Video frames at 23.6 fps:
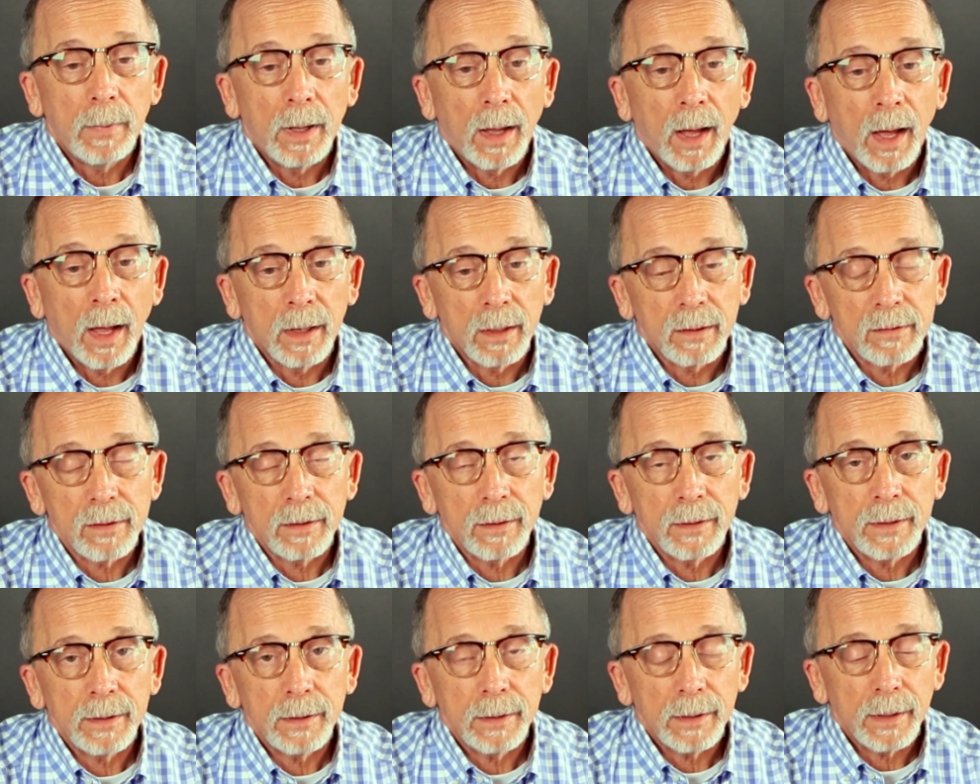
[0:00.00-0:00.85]

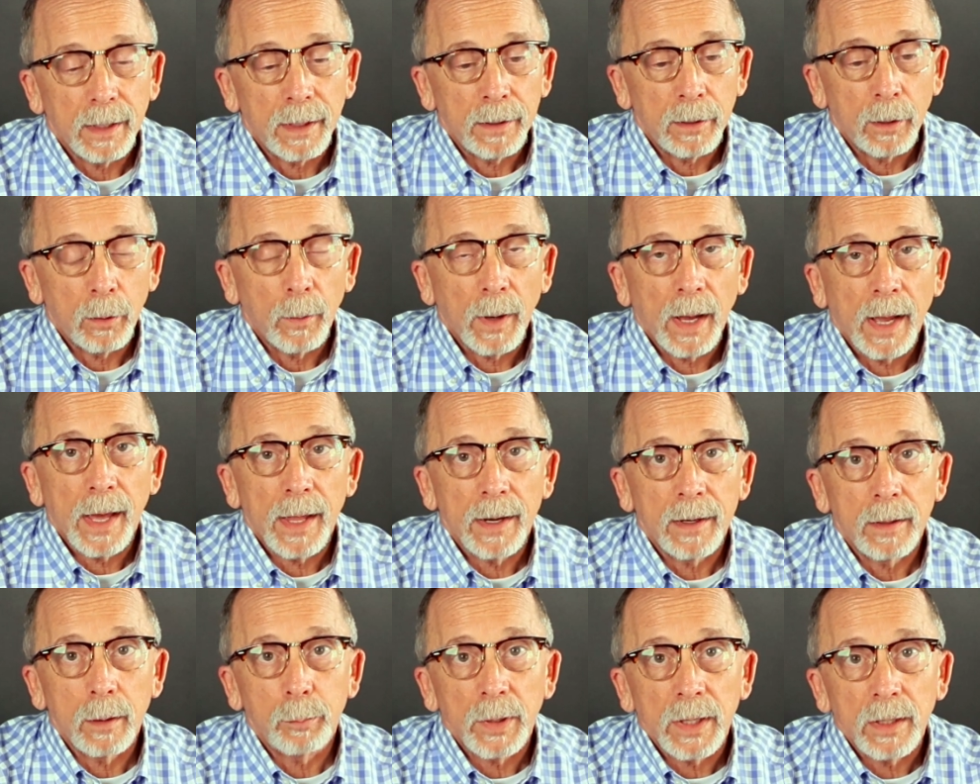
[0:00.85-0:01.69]
Honestly, I had
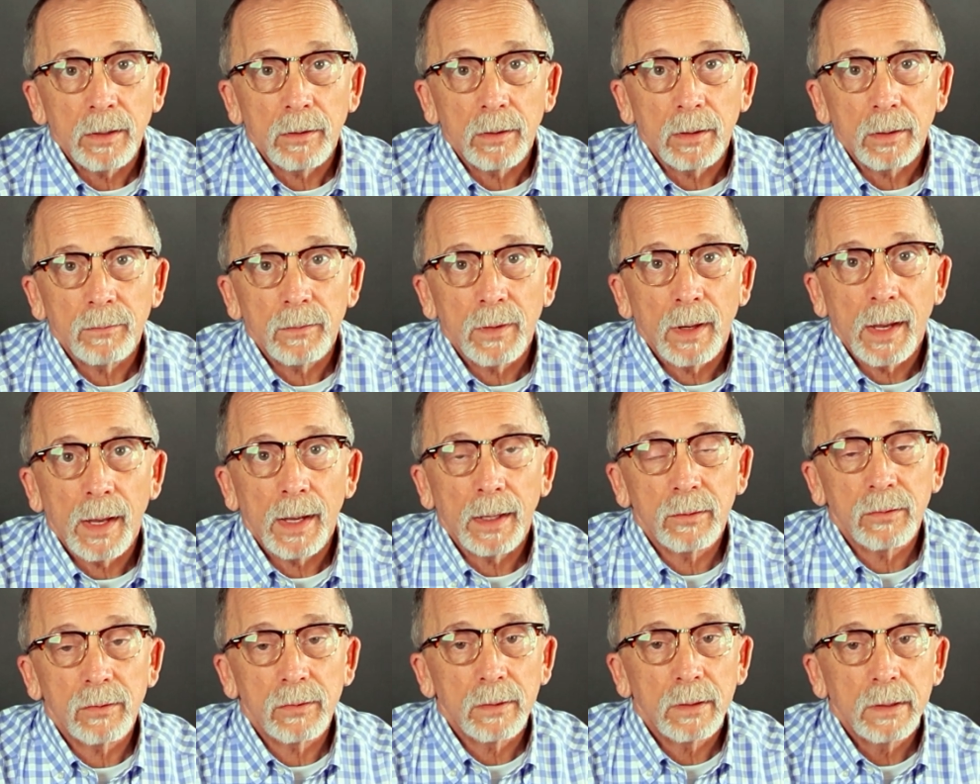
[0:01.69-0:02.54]
an opinion of
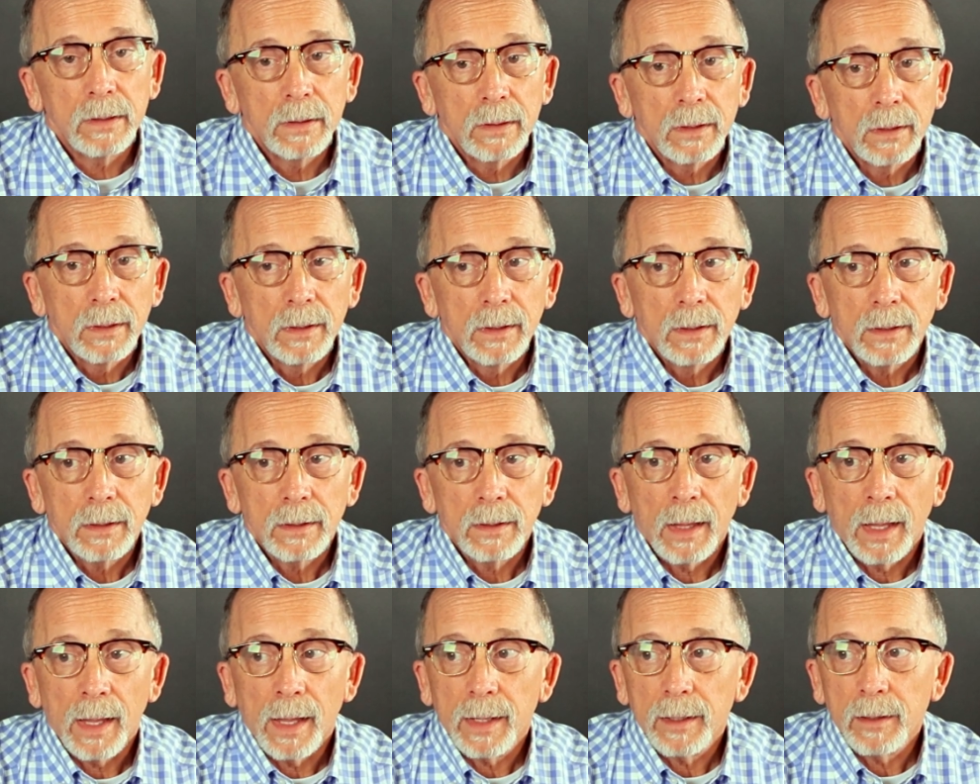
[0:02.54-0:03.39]
DESS
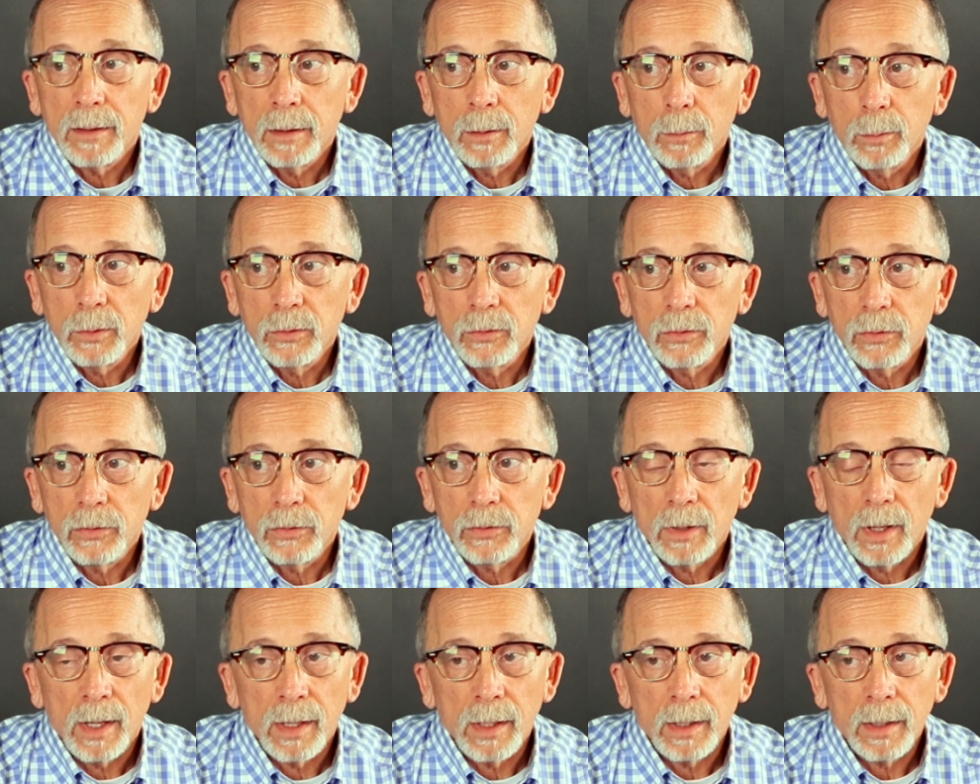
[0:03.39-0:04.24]
that it was just
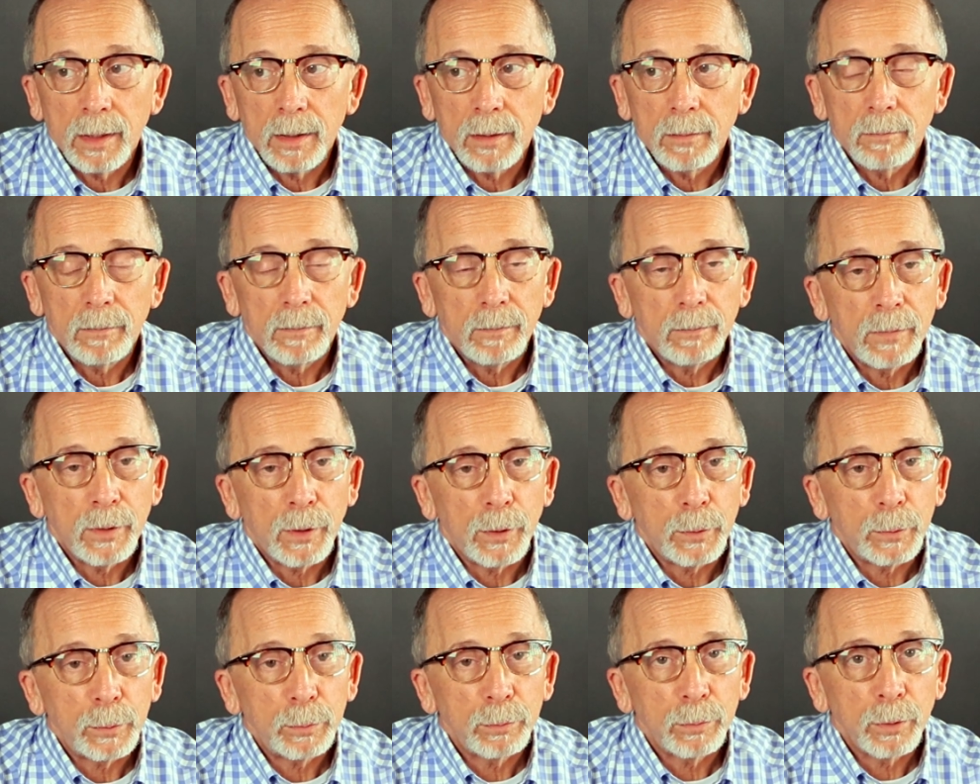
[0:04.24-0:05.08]
a,
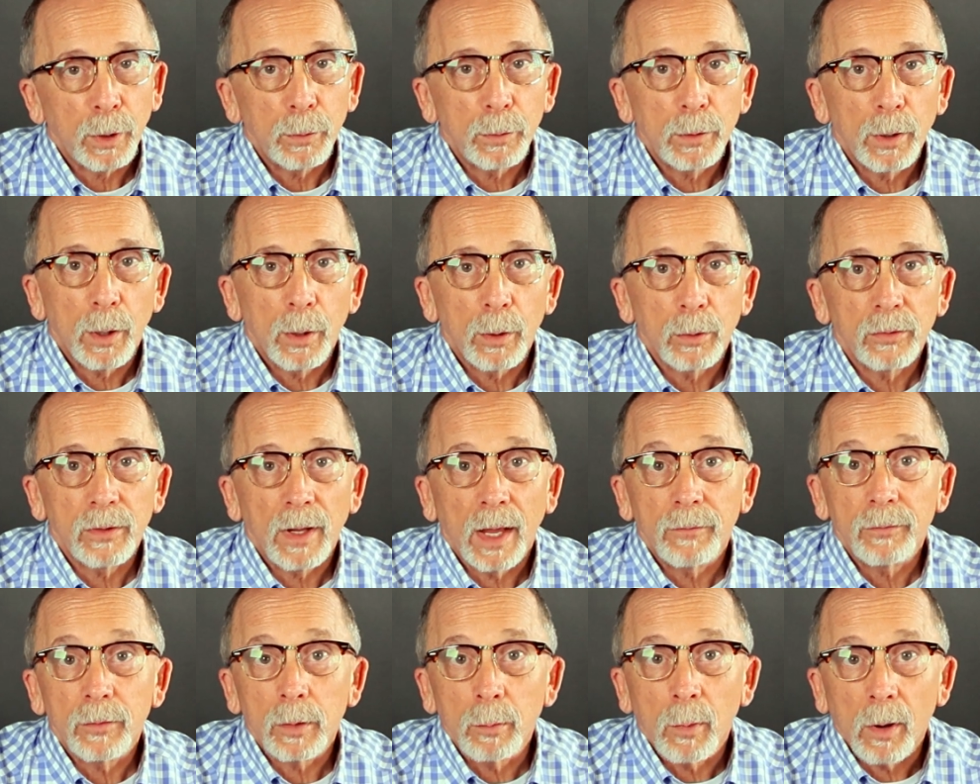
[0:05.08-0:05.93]
low-cost
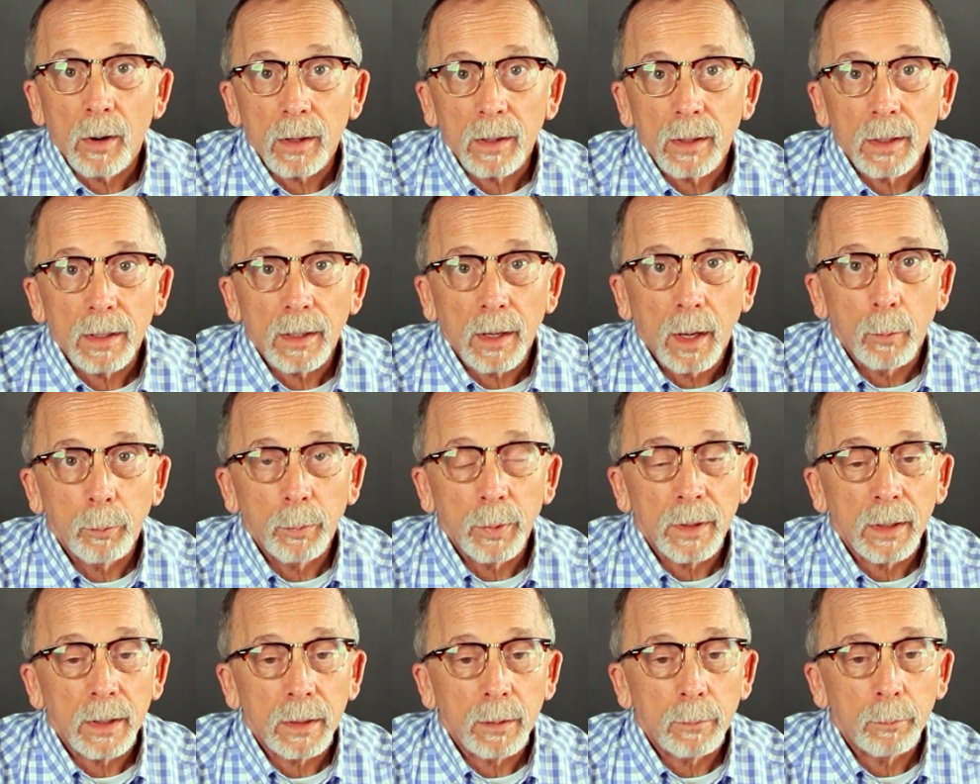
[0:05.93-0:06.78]
aftermarket
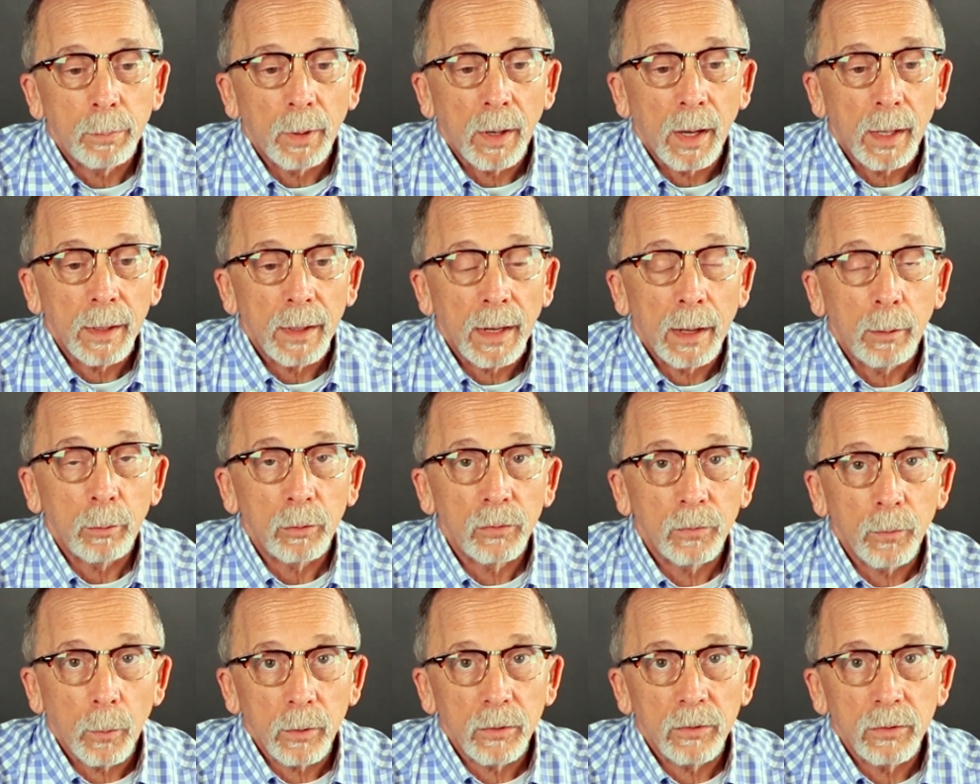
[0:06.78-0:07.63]
company, but I was
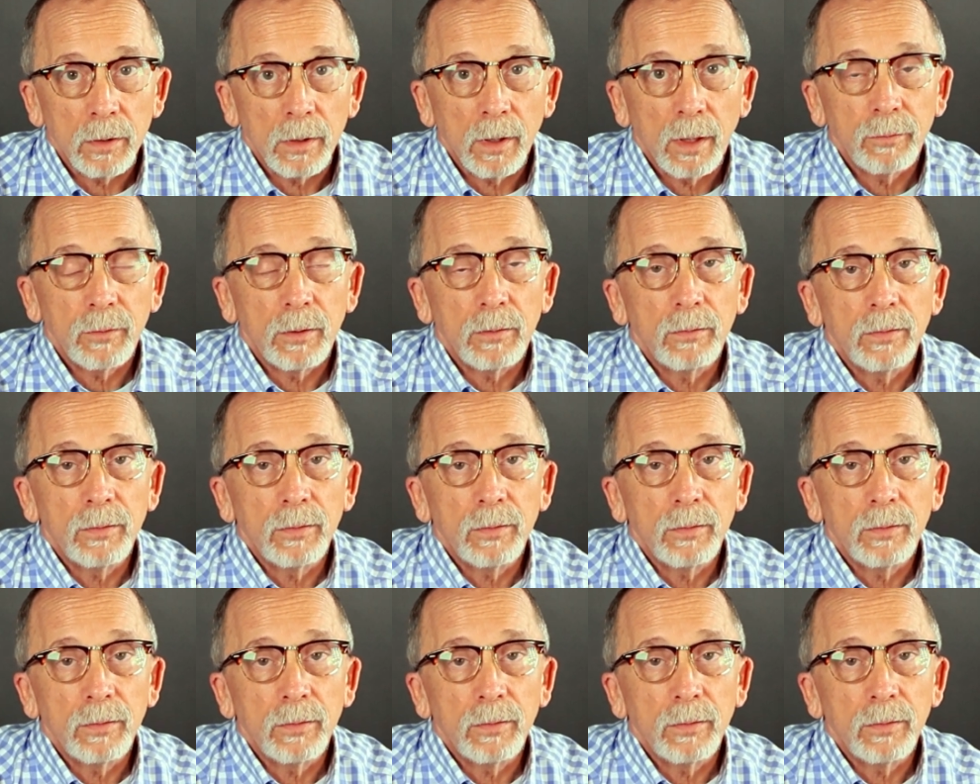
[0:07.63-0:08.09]
fortunate enough to